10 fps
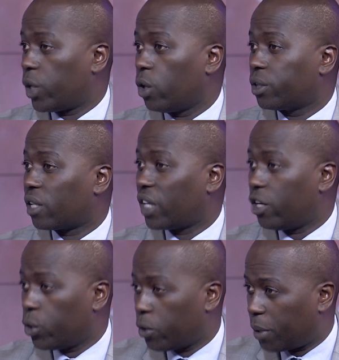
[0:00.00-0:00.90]
We know that the
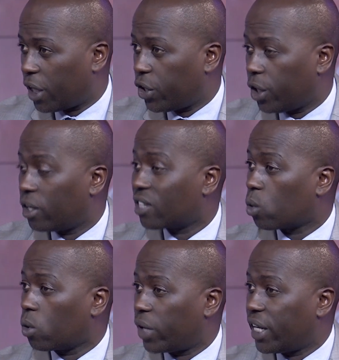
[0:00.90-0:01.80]
European Union has
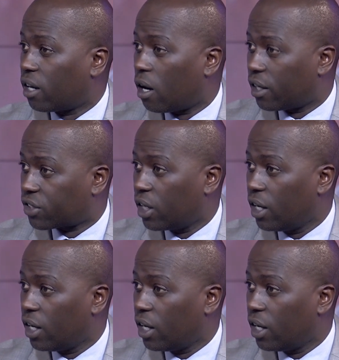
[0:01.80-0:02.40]
already cut